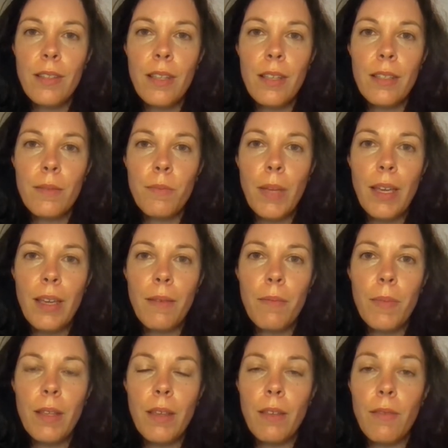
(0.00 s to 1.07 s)
the
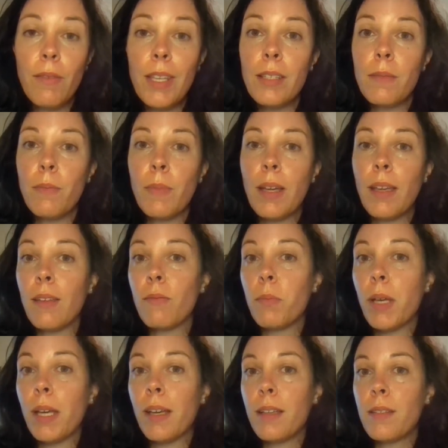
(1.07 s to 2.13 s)
events might have
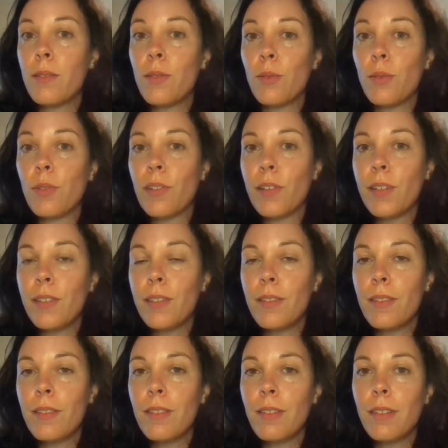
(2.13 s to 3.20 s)
passed or
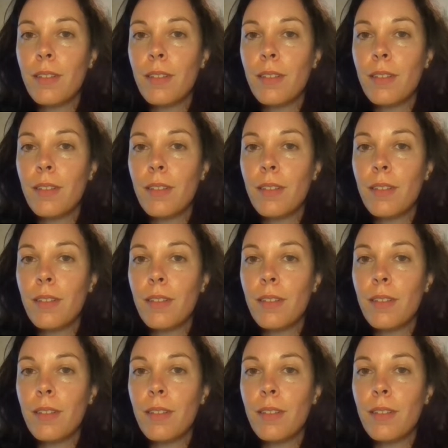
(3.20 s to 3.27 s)
not.